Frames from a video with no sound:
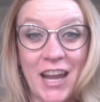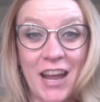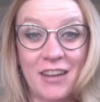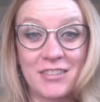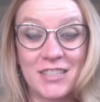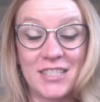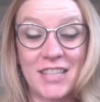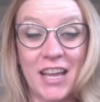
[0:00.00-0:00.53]

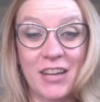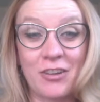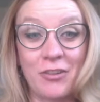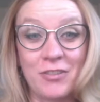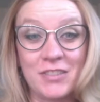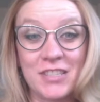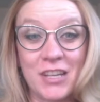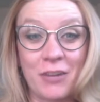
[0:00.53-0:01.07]
how to set
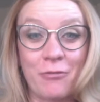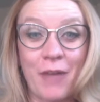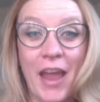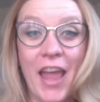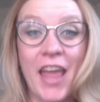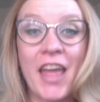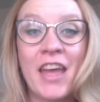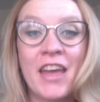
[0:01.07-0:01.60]
goals in a
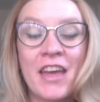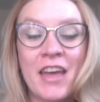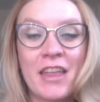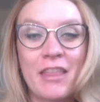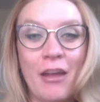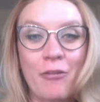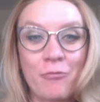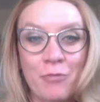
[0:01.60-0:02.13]
way
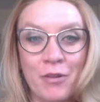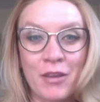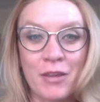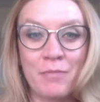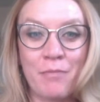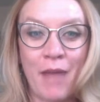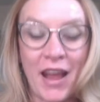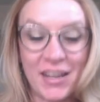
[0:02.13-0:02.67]
that
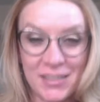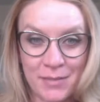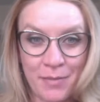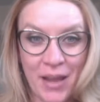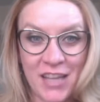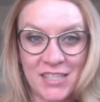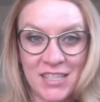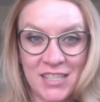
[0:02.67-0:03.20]
really
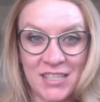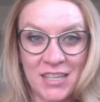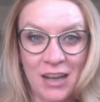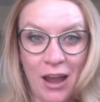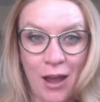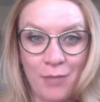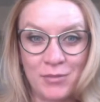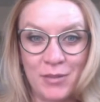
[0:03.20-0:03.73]
maximizes
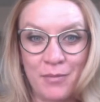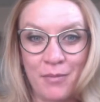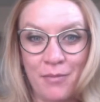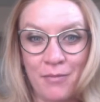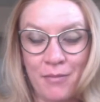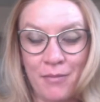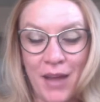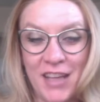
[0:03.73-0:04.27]
and
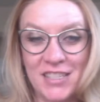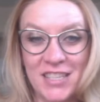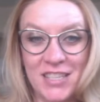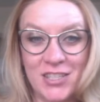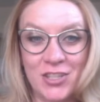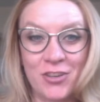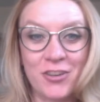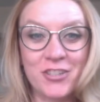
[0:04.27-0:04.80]

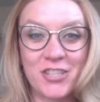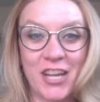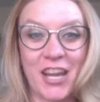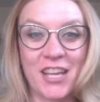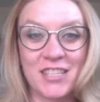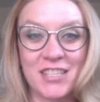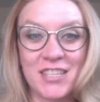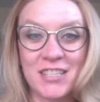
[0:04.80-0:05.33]
optimizes your
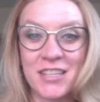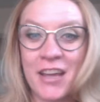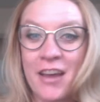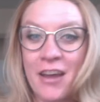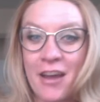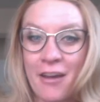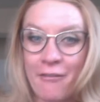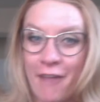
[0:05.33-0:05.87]
chances
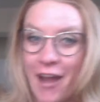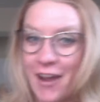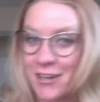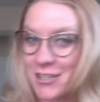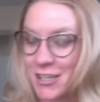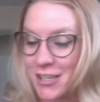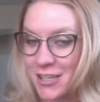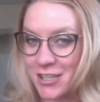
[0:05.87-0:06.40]
of
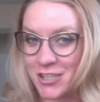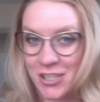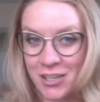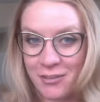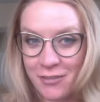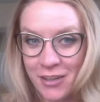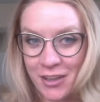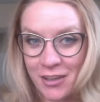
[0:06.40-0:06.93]
actually
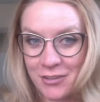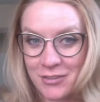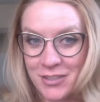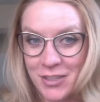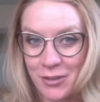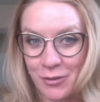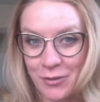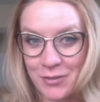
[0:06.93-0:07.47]
achieving
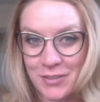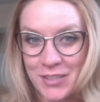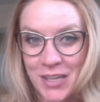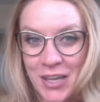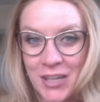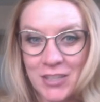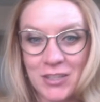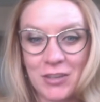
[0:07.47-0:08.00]
those goals
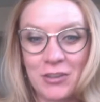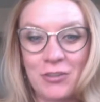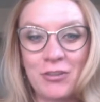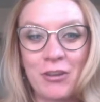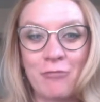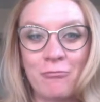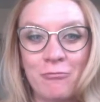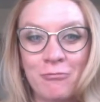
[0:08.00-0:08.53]
so you
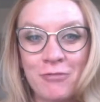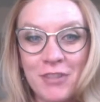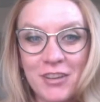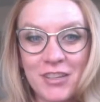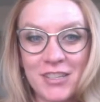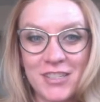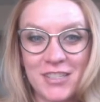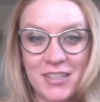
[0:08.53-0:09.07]
can
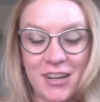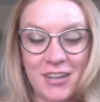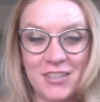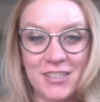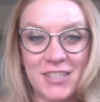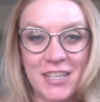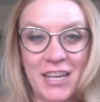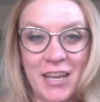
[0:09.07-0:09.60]
really
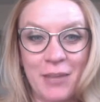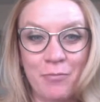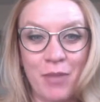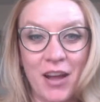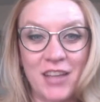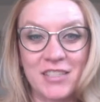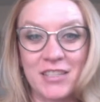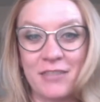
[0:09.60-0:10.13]
start seeing
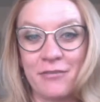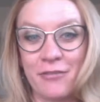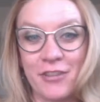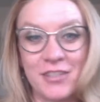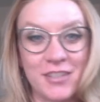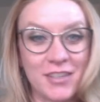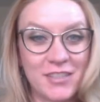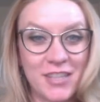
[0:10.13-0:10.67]
positive
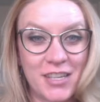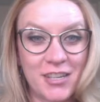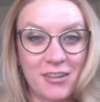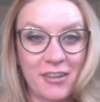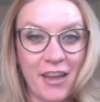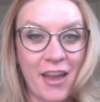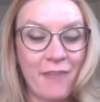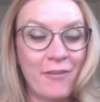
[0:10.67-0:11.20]
results in your
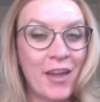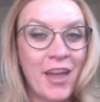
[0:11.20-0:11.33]
life